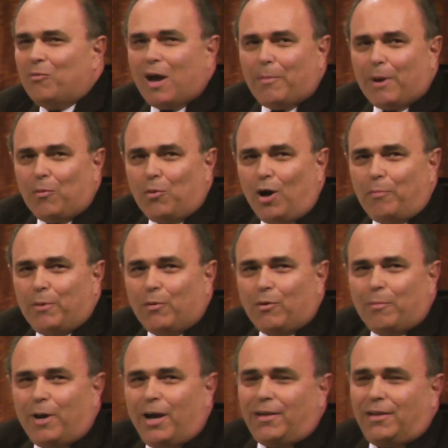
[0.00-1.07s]
Rabbi Wolpe
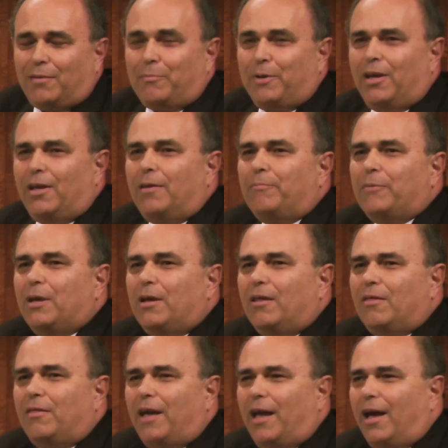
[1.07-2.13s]
reminded me
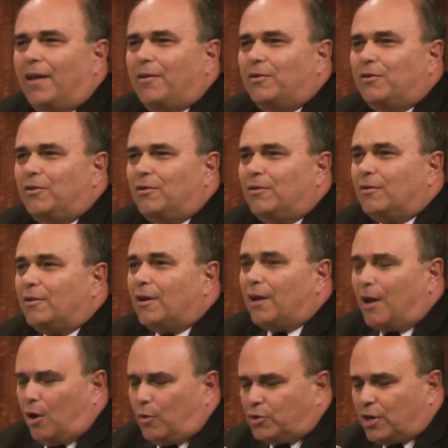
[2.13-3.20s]
that,
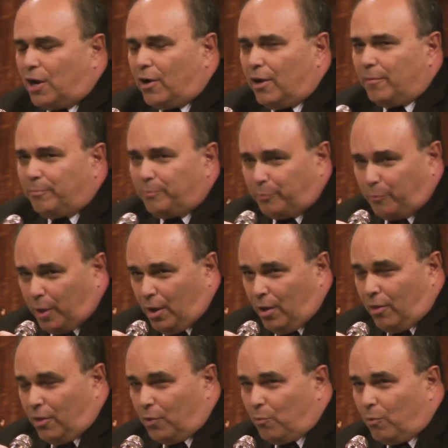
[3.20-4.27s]

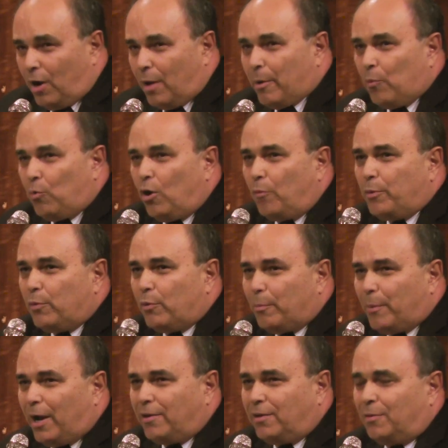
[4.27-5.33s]
Rabbi Wolpe
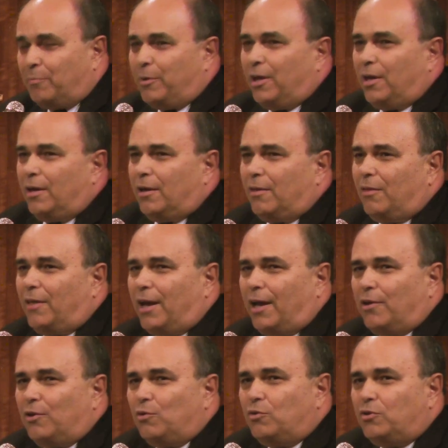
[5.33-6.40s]
reminded me
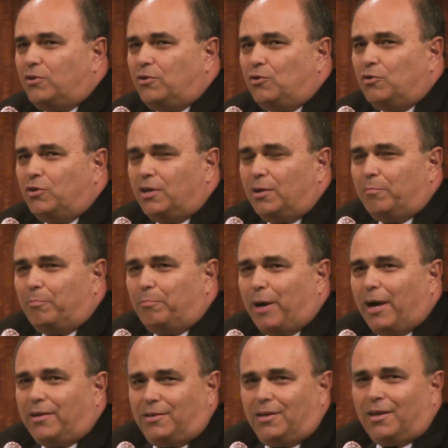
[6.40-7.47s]
that you did
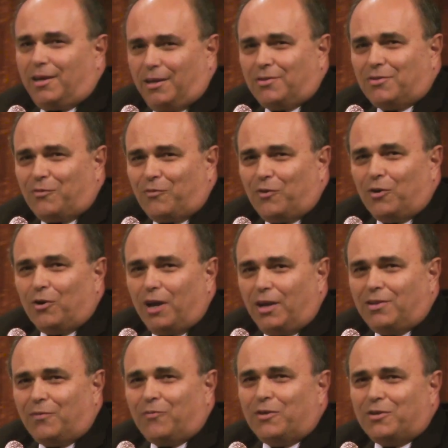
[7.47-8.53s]
buy tickets for a
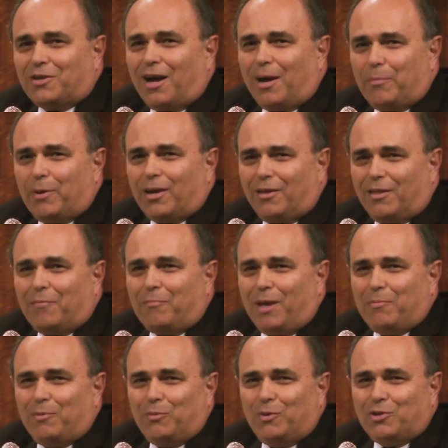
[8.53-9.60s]
different topic, and that
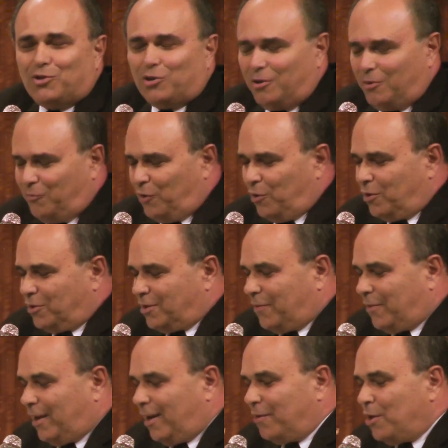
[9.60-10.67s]
maybe we should focus
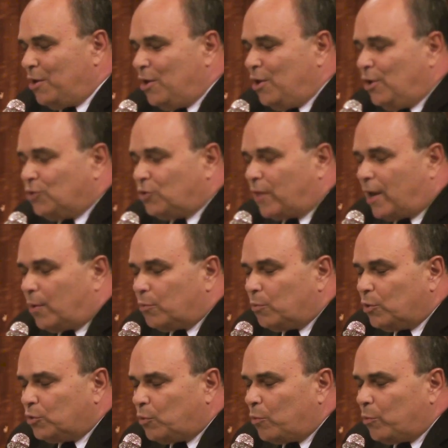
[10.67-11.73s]
on that. So that
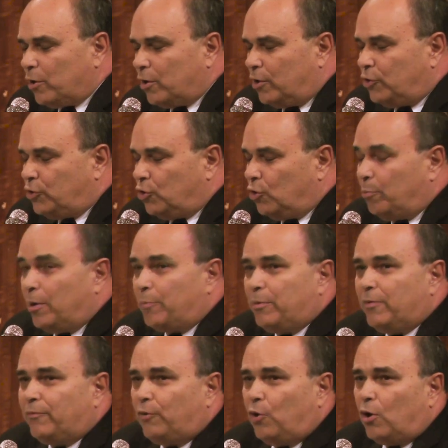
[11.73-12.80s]
was what we're going to do. But
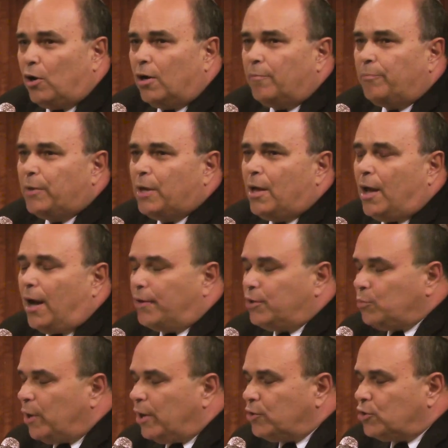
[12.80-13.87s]
before, I
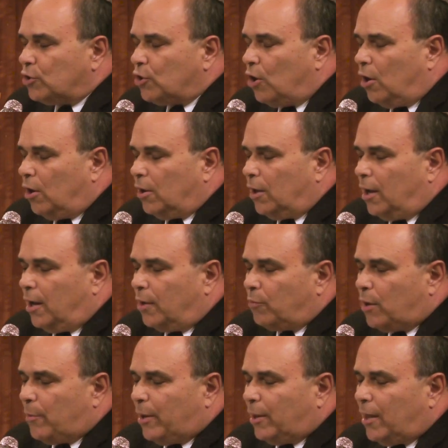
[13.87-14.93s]
just wanted to call on
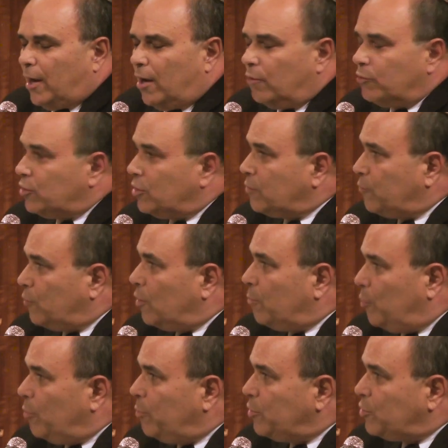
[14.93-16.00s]
Rabbi Lau just for a
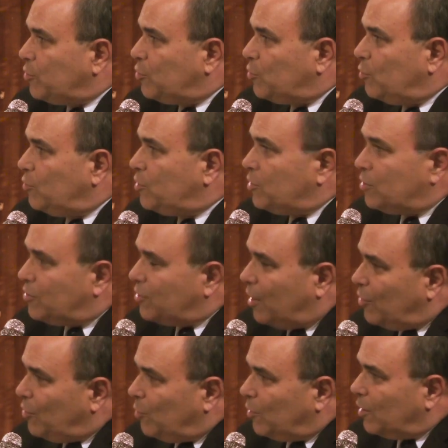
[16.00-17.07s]
moment or two to just
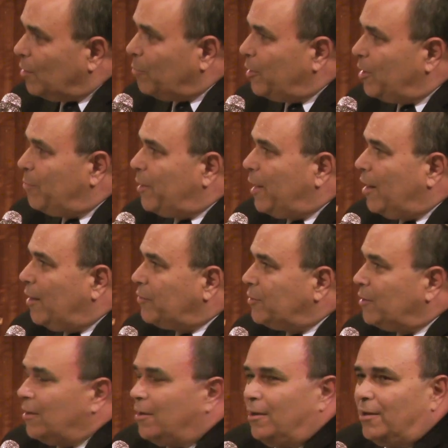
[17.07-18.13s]
tell you a little bit about
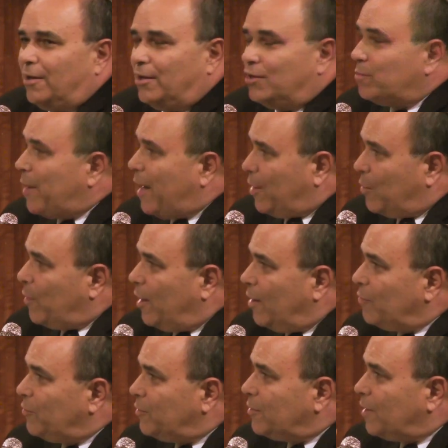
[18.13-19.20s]
his
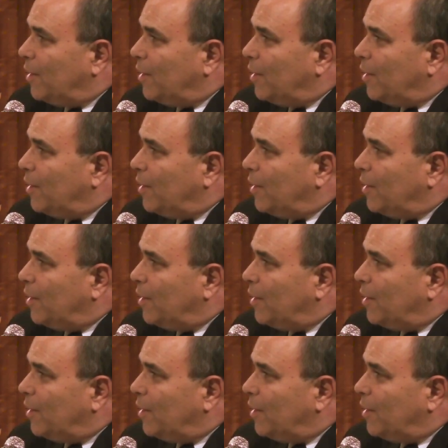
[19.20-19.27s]
background,